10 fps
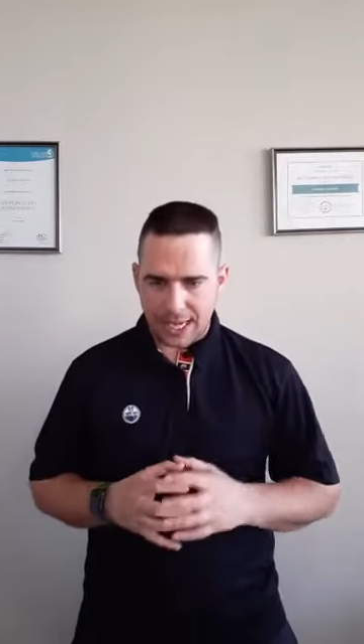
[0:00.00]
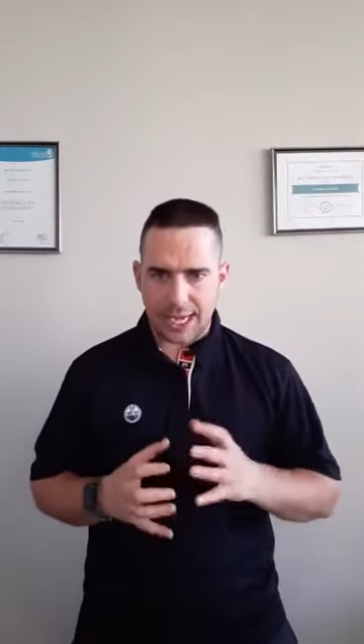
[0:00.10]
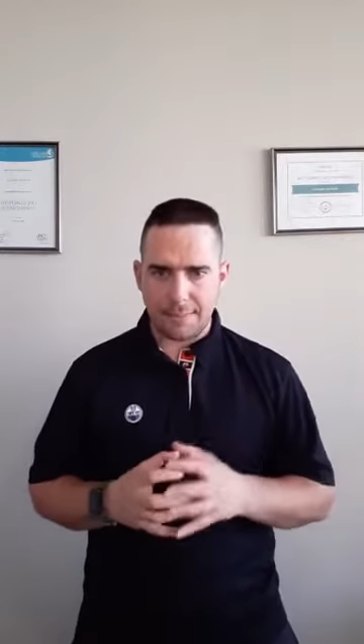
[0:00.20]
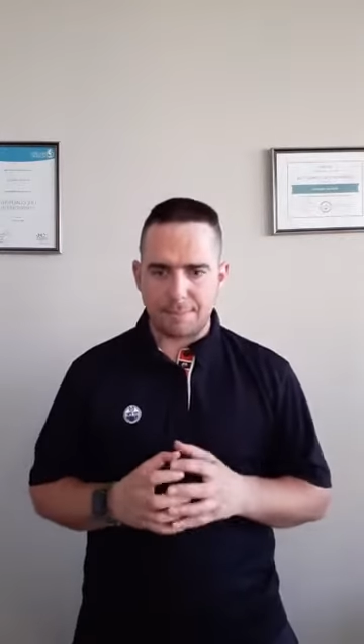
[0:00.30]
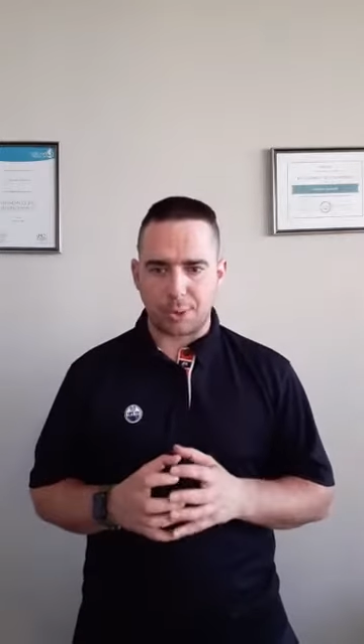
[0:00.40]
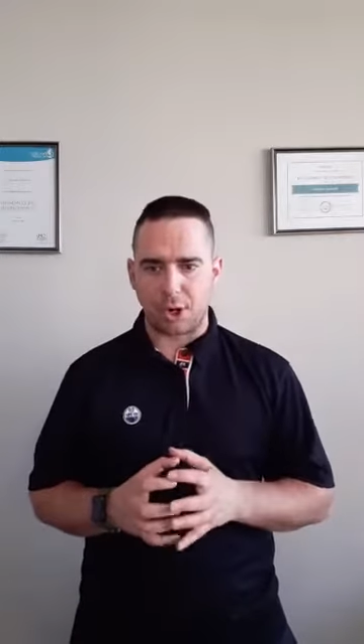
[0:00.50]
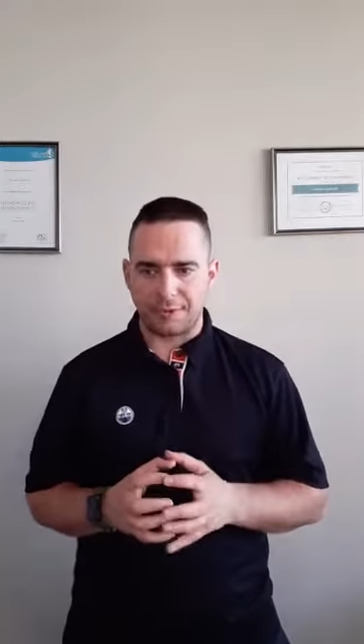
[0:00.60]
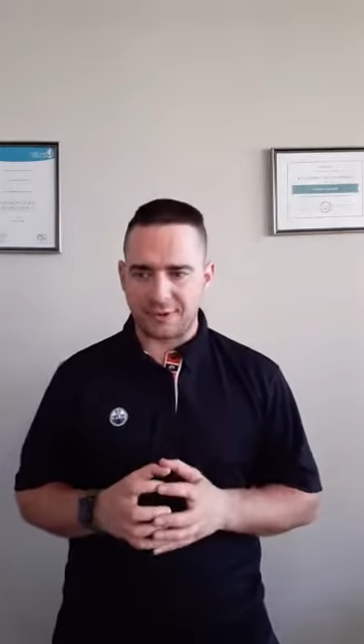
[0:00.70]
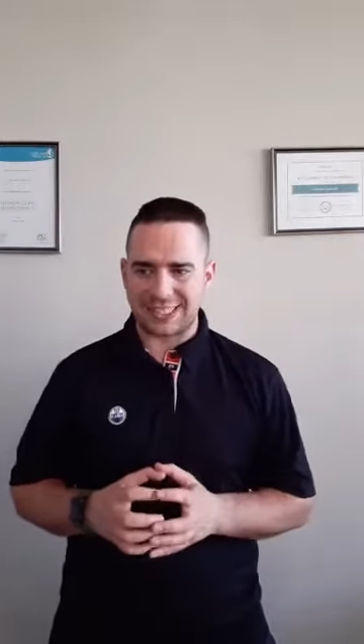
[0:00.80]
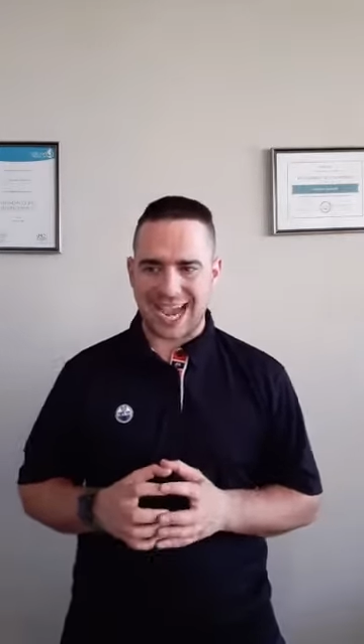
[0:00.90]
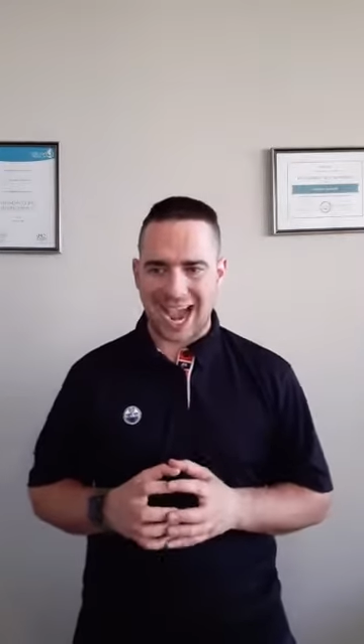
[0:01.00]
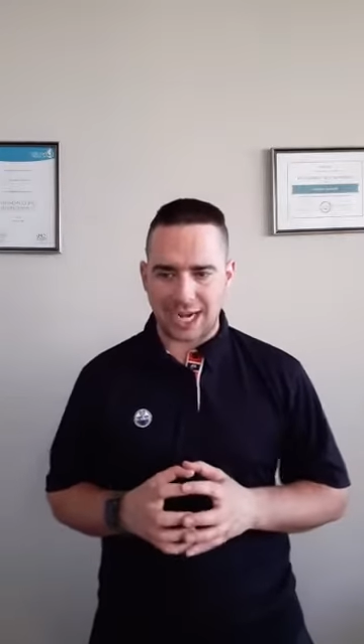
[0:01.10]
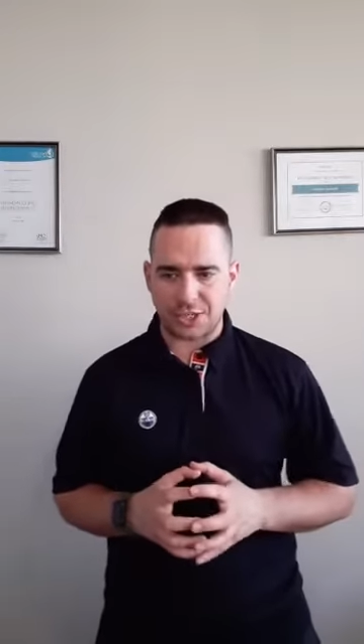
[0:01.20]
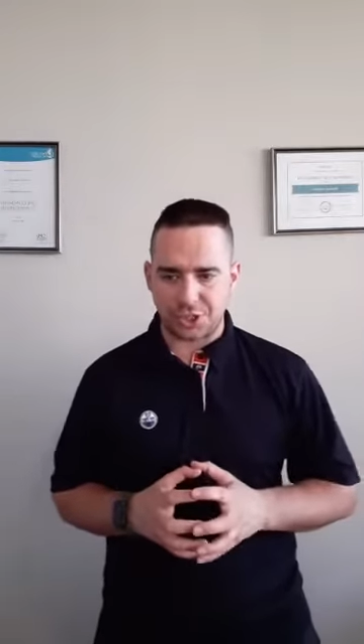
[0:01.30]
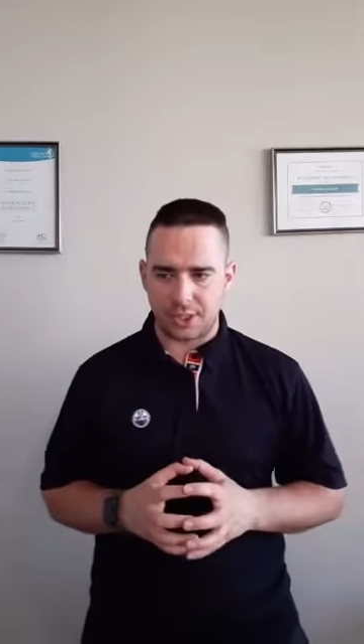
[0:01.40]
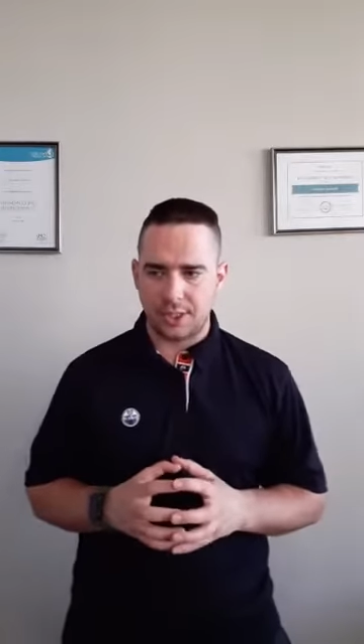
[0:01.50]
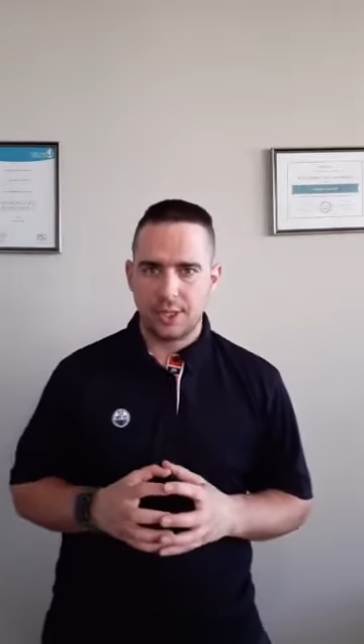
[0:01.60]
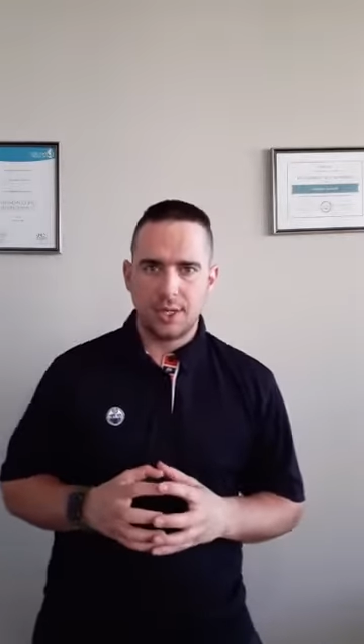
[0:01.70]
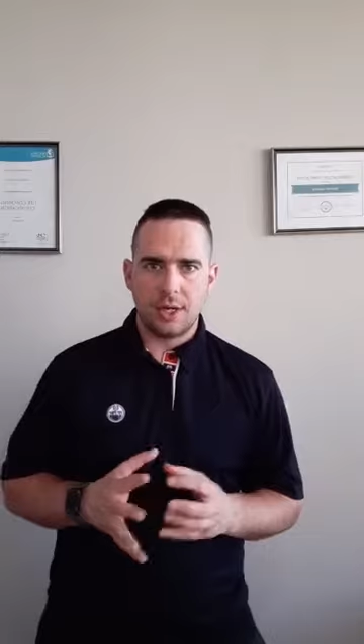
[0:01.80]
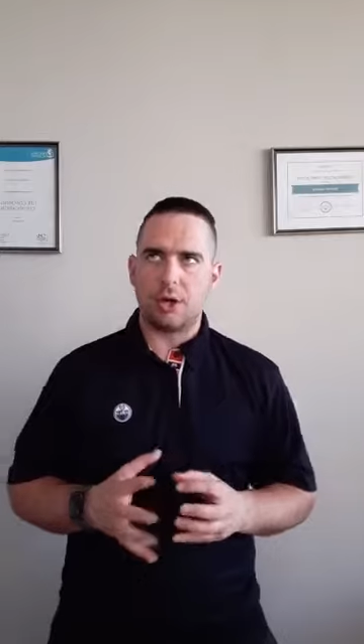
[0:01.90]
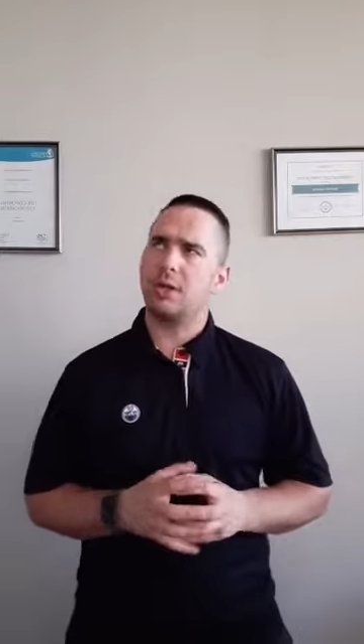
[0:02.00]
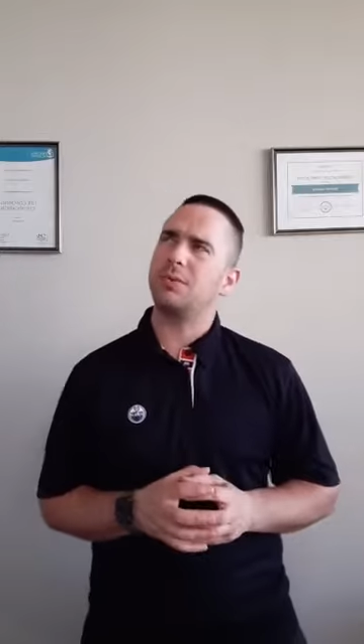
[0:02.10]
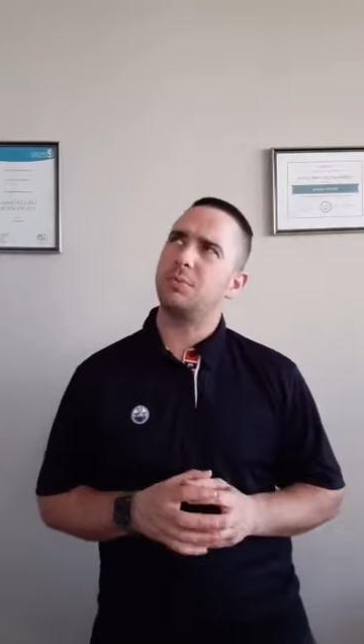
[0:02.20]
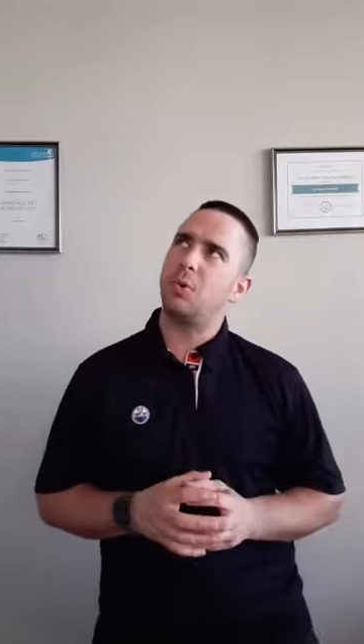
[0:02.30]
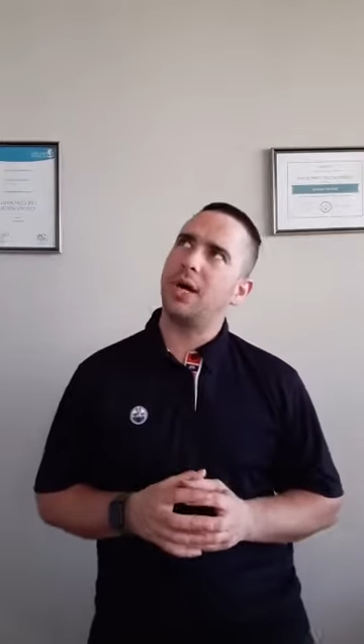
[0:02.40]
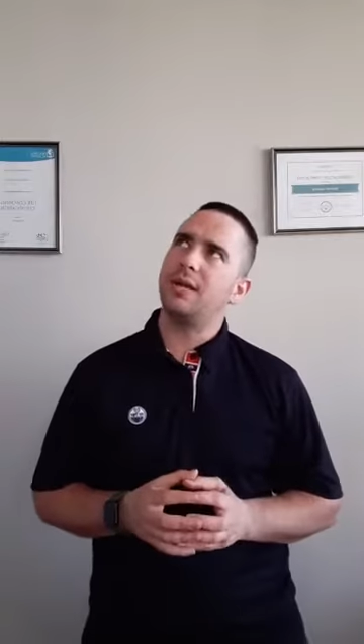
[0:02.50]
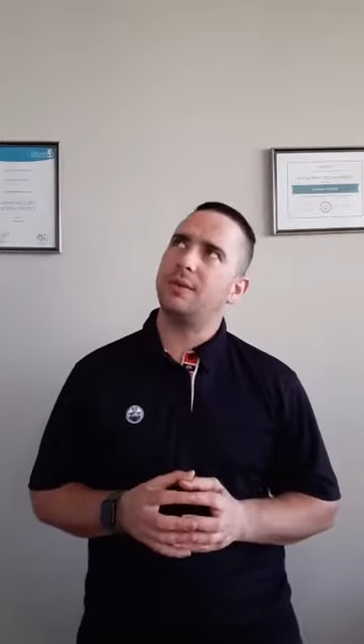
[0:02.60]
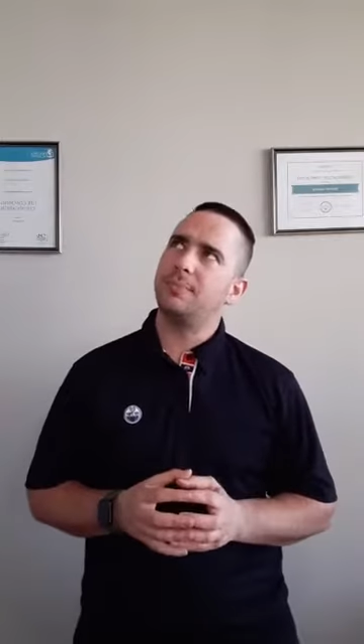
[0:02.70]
imperfect action or what